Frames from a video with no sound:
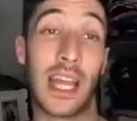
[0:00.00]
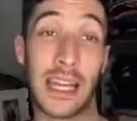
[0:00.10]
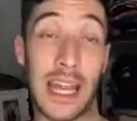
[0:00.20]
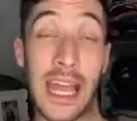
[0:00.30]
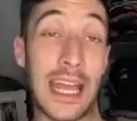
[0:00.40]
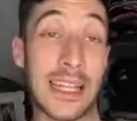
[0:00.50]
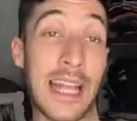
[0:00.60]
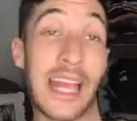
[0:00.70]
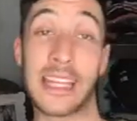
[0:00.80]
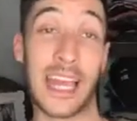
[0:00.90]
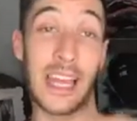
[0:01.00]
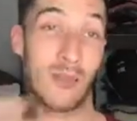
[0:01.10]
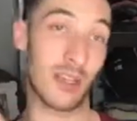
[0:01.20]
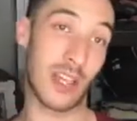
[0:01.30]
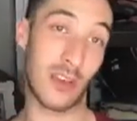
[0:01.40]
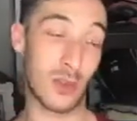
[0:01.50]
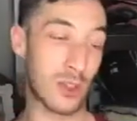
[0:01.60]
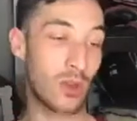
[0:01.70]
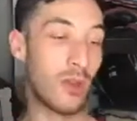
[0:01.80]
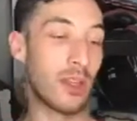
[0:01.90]
like 98 because I
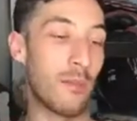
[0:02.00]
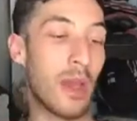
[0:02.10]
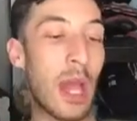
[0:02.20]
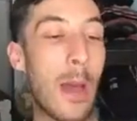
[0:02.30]
used two of them.